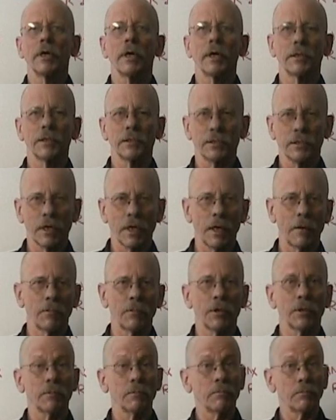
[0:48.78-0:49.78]
at the time
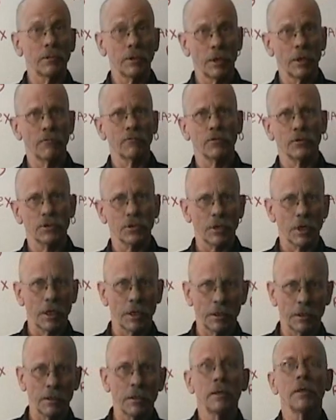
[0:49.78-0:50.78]
that if is
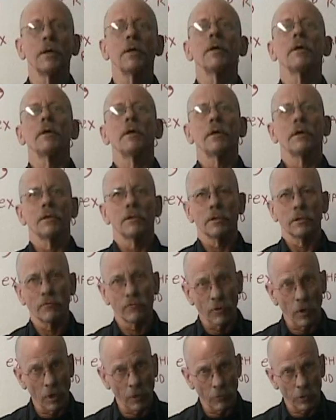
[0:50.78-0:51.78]
stated, the
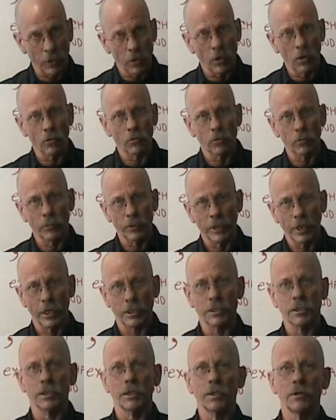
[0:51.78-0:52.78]
following code will be
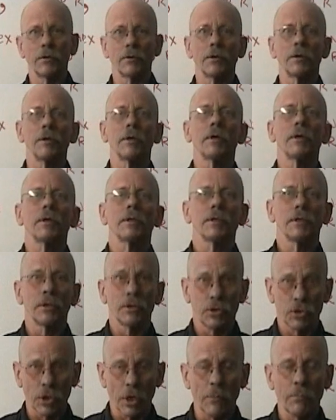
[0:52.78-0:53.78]
executed. The
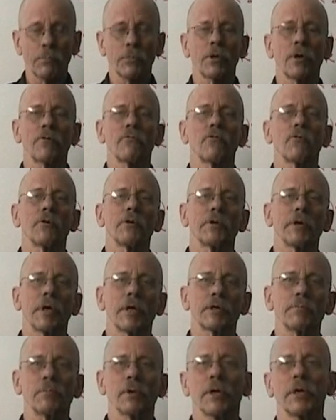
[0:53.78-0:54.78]
jump therefore
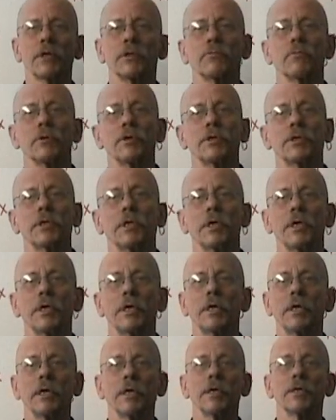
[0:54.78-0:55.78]
takes place when T
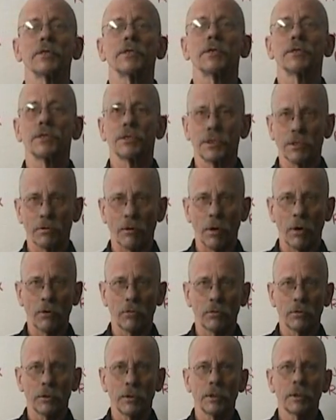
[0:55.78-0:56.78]
is 0
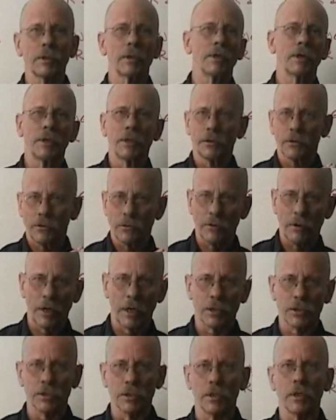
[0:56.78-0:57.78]
in either
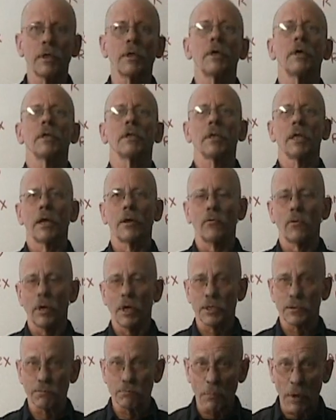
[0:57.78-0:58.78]
direction.
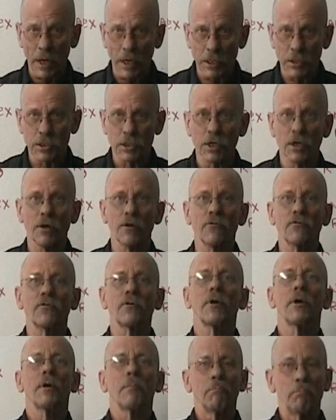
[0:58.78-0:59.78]
Likewise, minus if
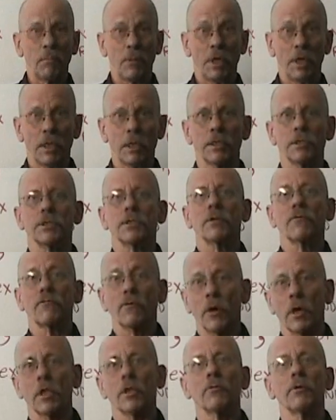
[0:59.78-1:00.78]
means the
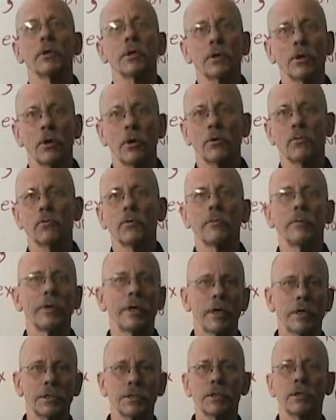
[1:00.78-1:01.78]
following code will be
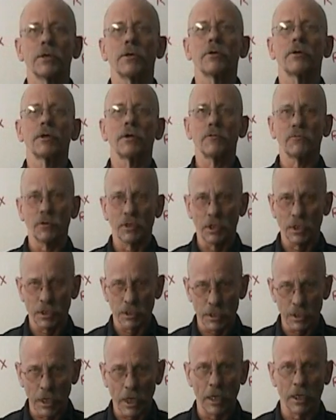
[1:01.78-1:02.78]
executed if T
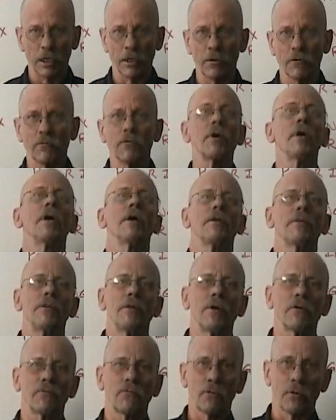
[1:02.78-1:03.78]
is negative,
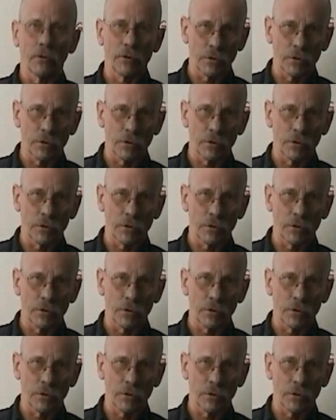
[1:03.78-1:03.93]
therefore